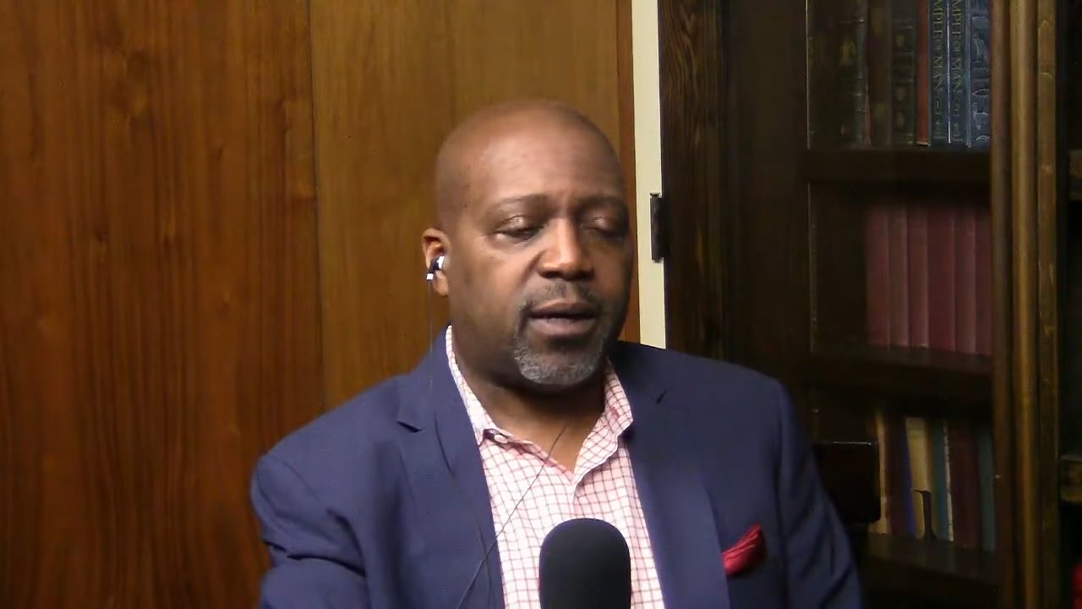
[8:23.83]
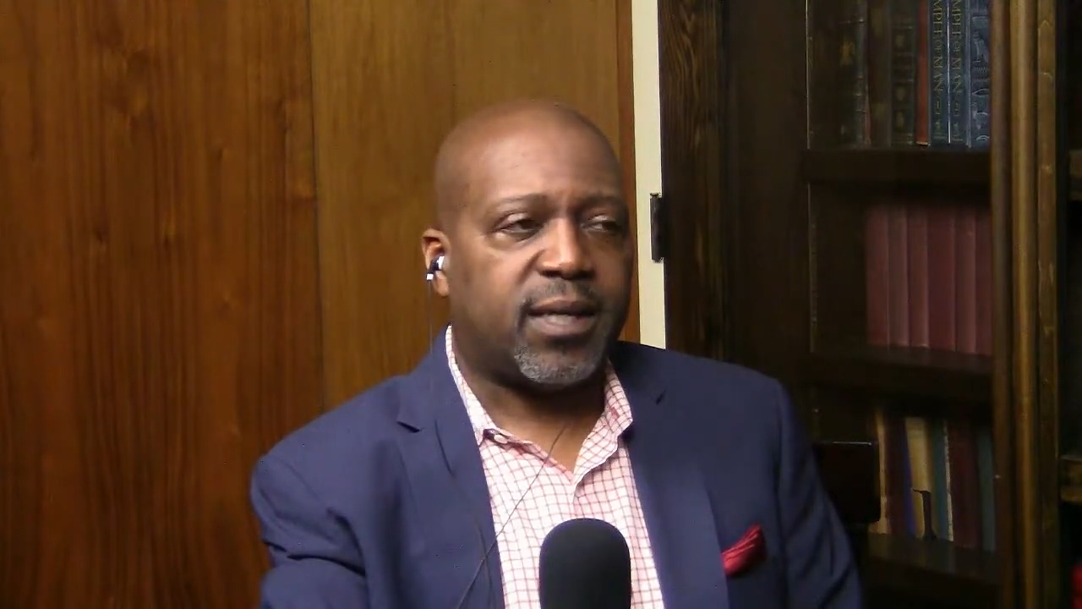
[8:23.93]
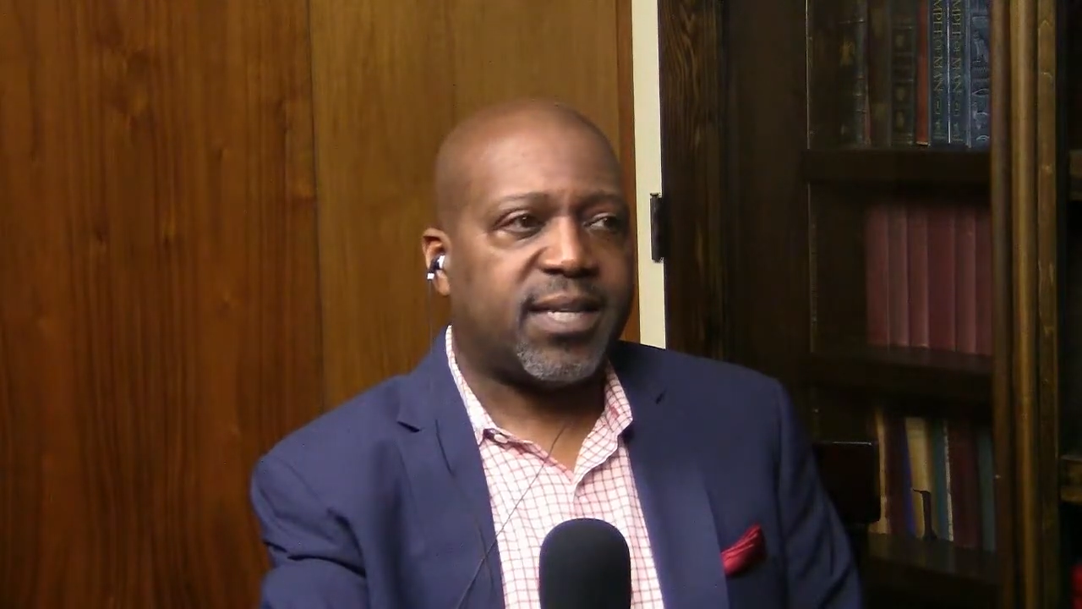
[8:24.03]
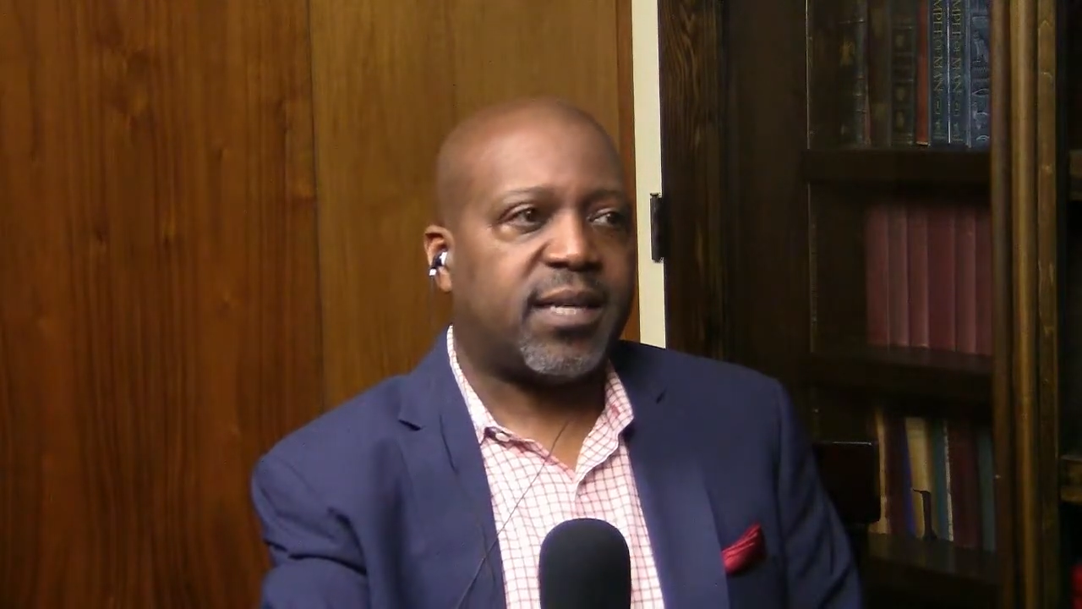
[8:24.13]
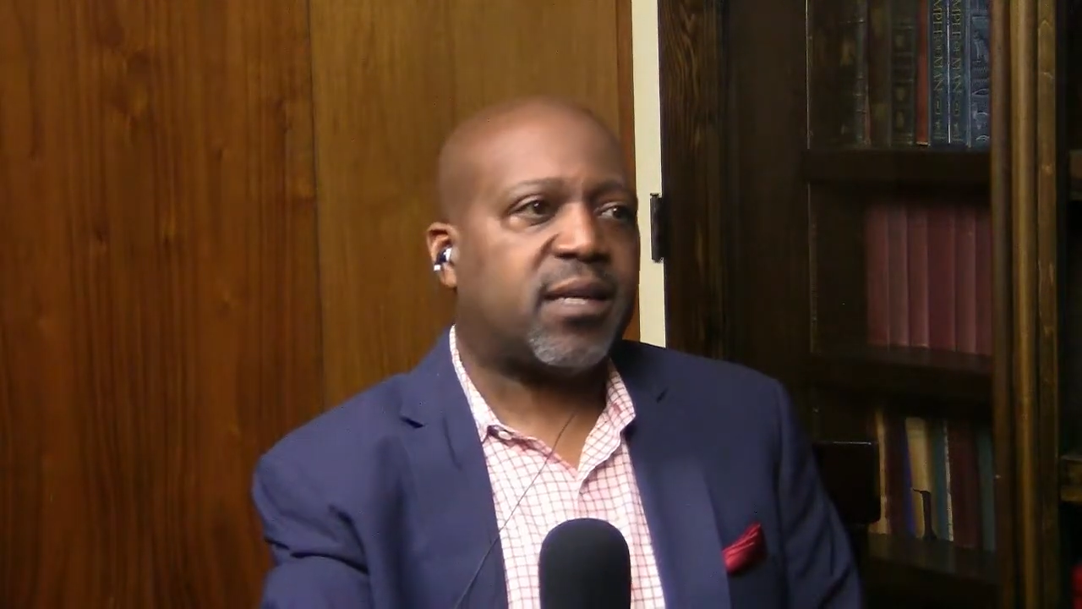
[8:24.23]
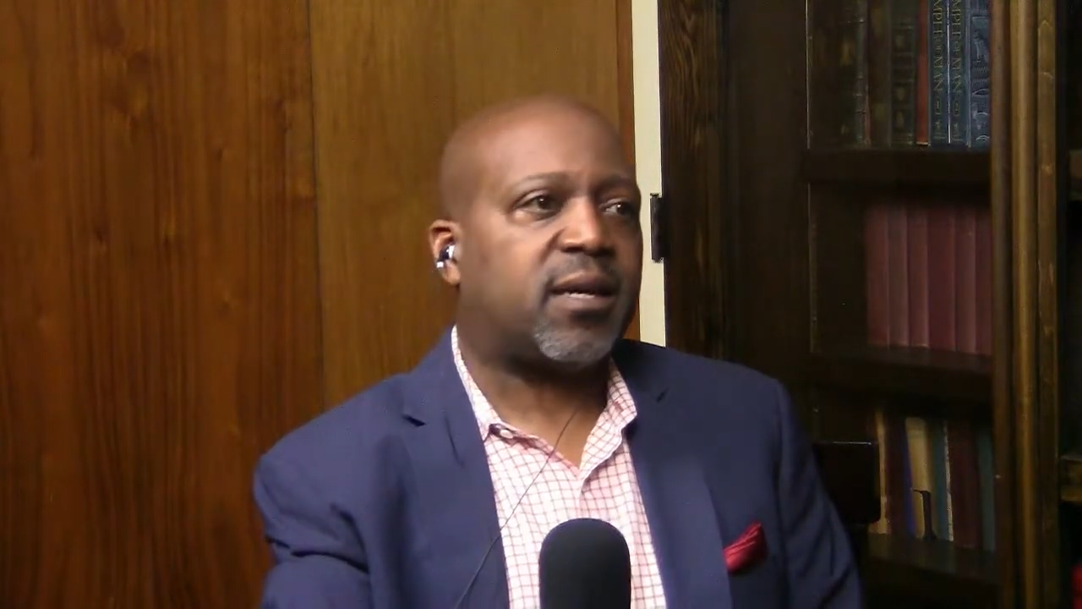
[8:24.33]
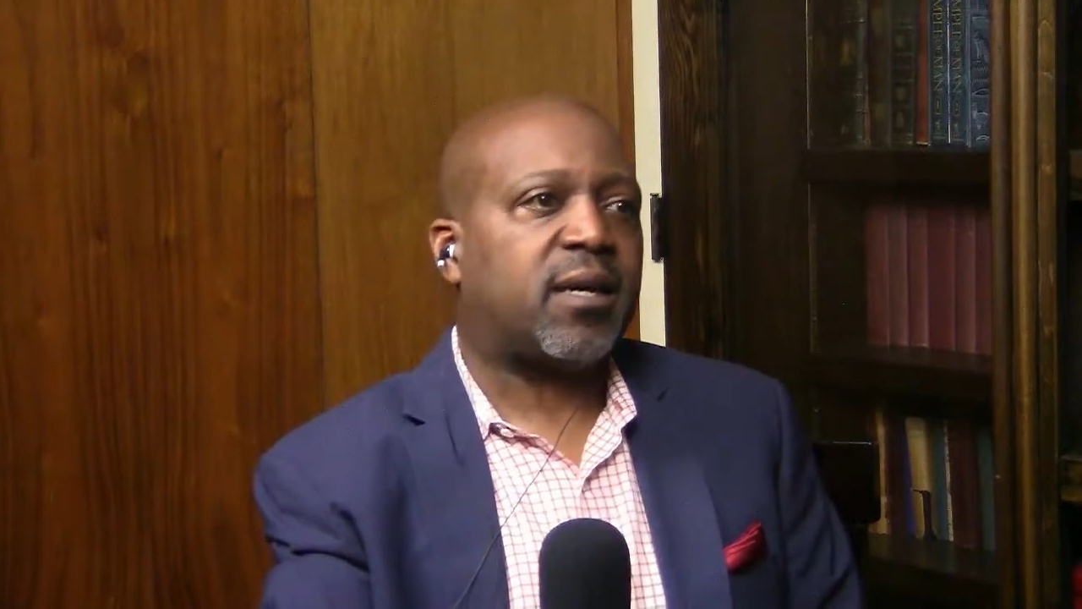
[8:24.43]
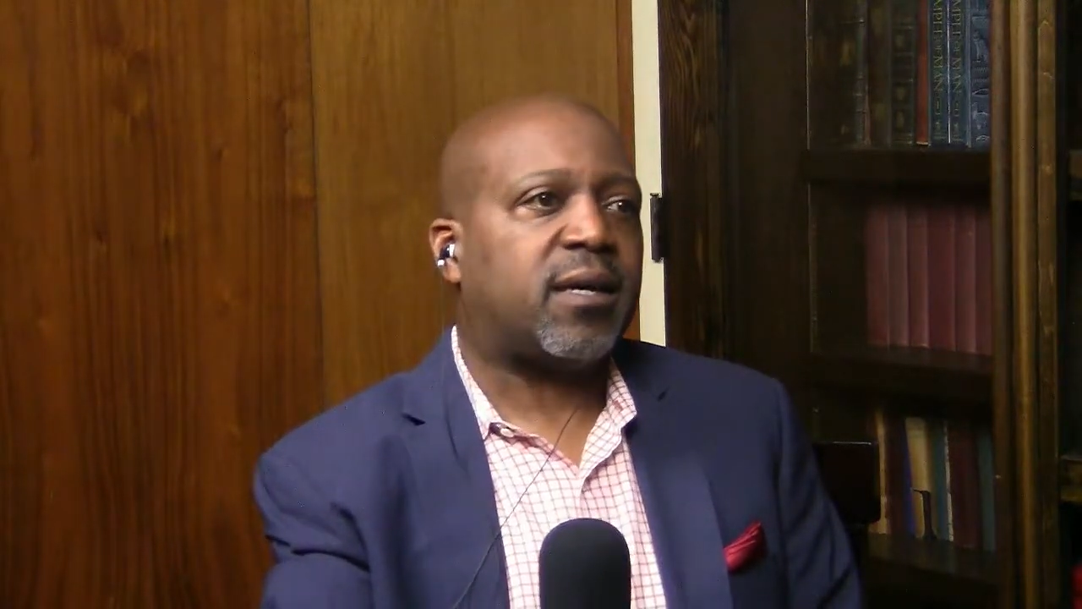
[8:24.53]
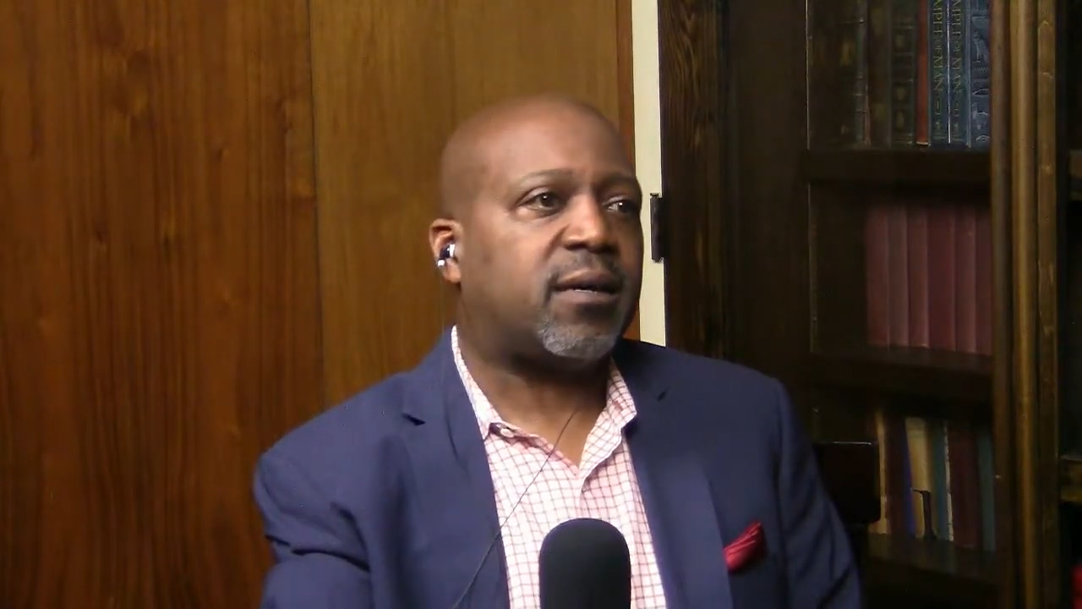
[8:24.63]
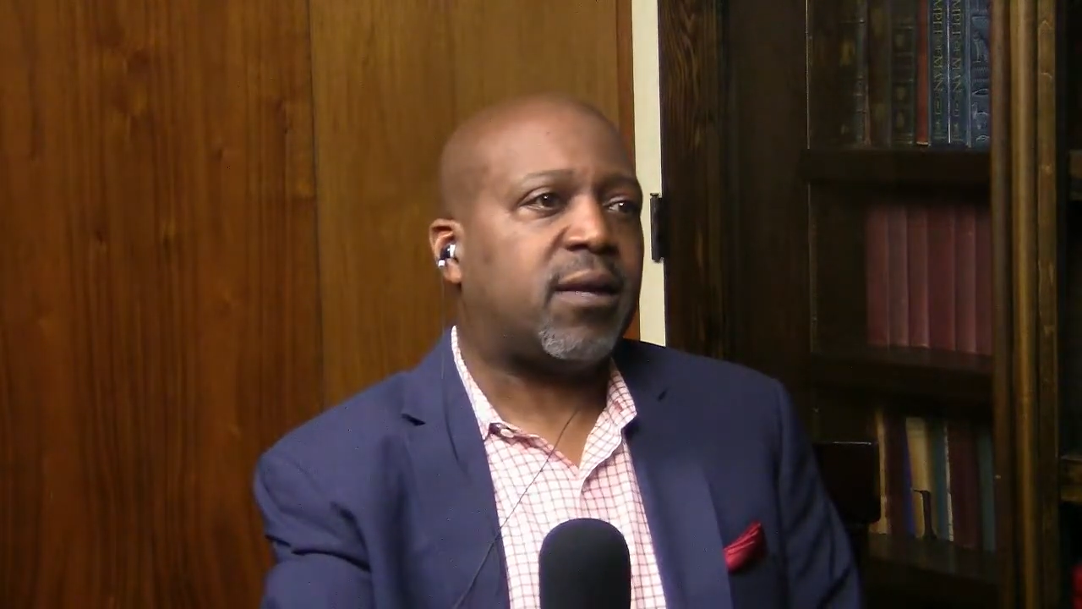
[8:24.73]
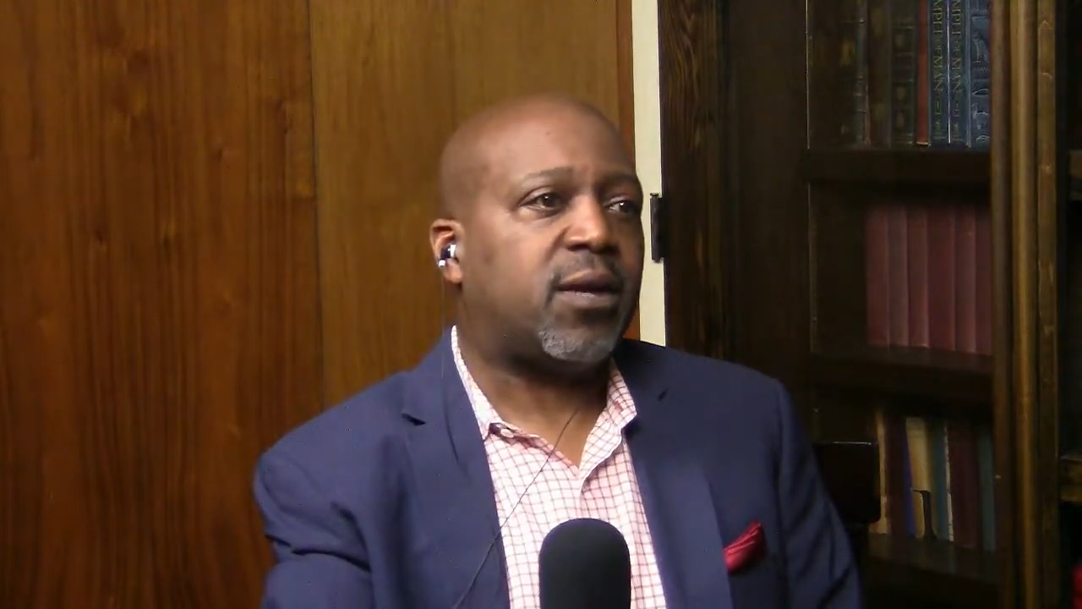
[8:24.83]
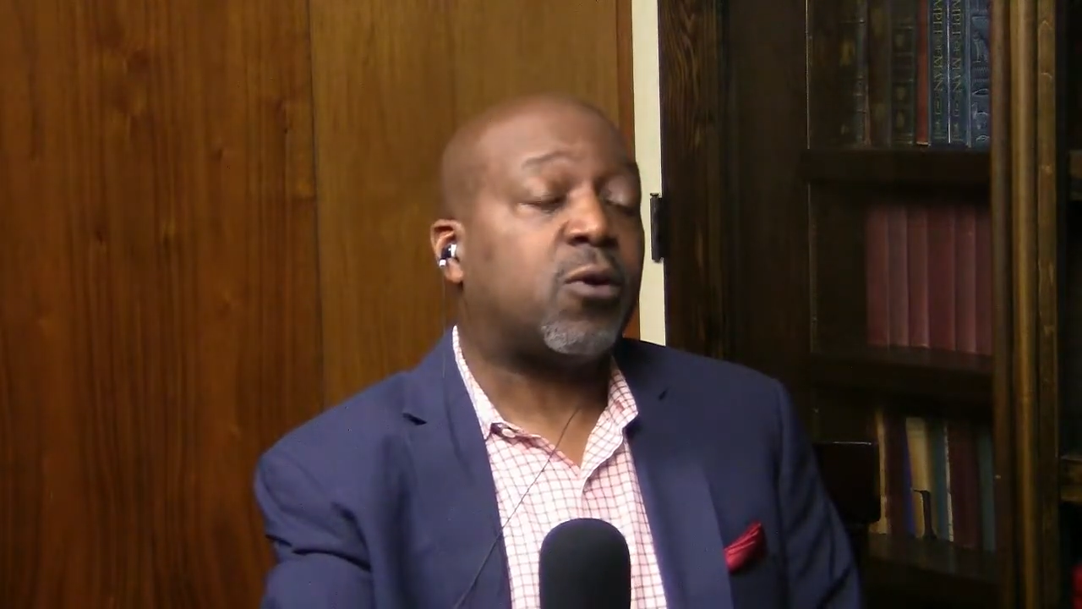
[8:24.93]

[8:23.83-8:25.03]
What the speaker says: attend an